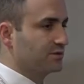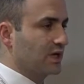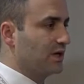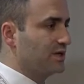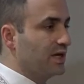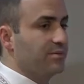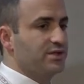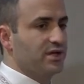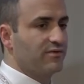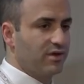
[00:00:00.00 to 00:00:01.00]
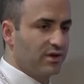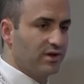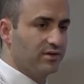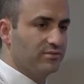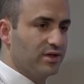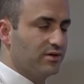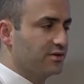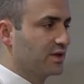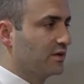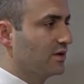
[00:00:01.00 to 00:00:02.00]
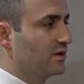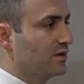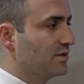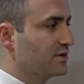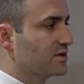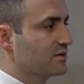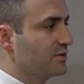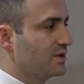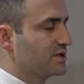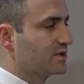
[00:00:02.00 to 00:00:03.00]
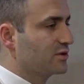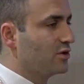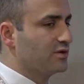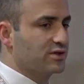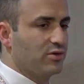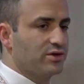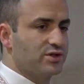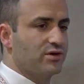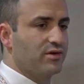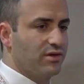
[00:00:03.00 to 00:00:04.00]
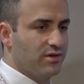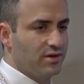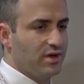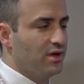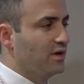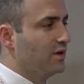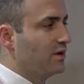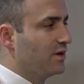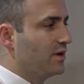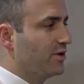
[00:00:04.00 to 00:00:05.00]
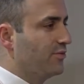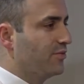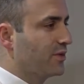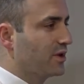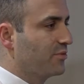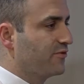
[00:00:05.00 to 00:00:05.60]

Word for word: kind of damaged everything, you know, it was like a what they scorched earth um,